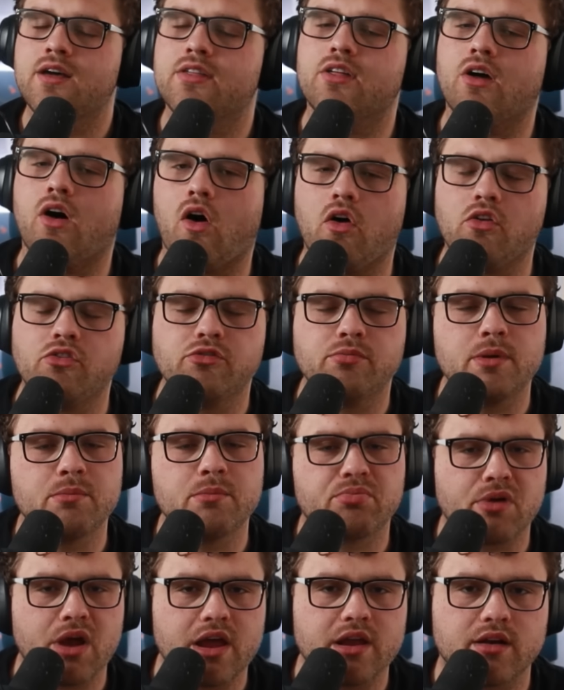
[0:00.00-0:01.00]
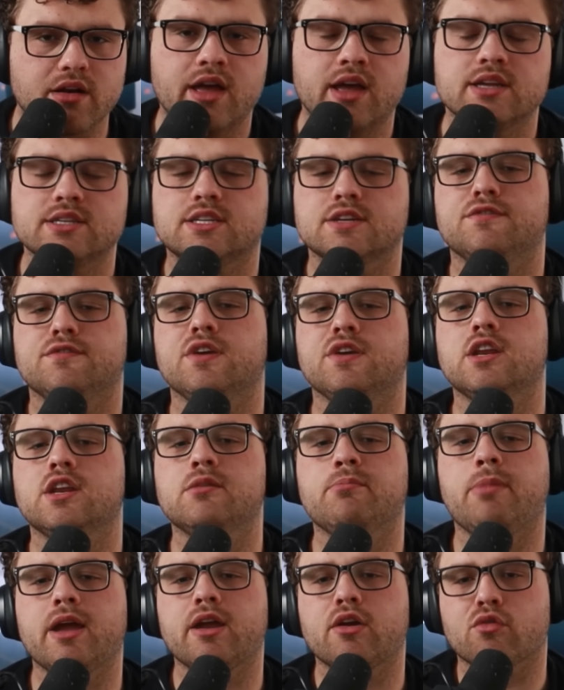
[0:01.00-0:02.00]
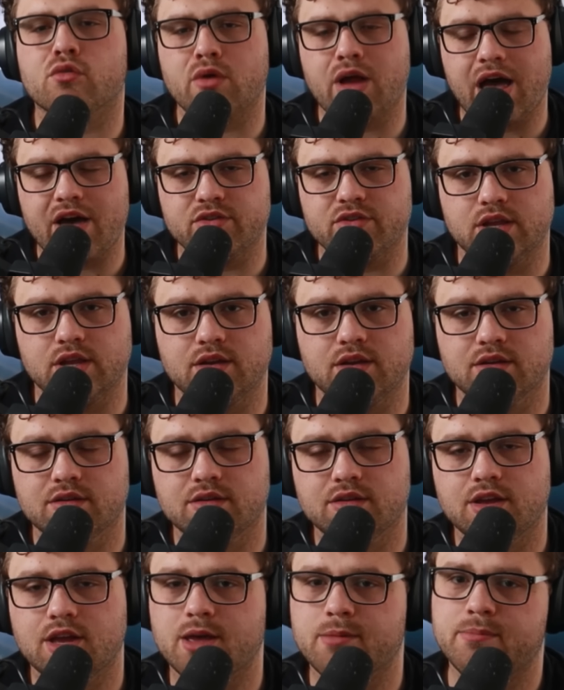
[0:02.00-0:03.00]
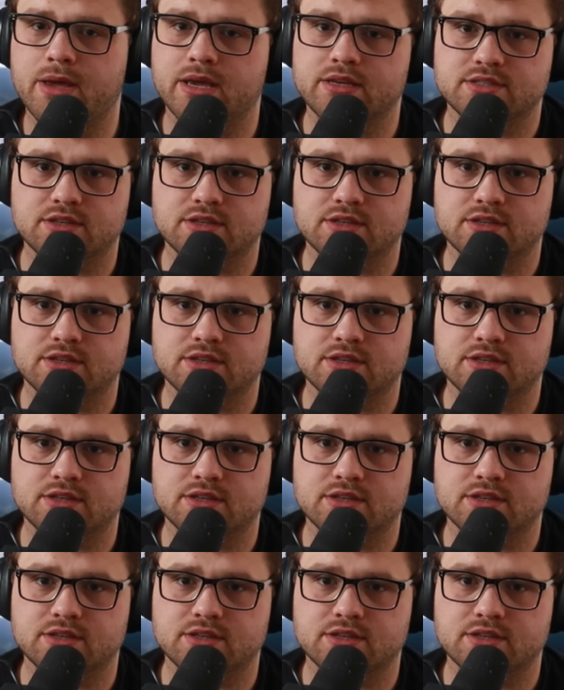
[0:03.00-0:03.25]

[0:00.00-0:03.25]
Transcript: The ultimate predator defeated by gravity and basic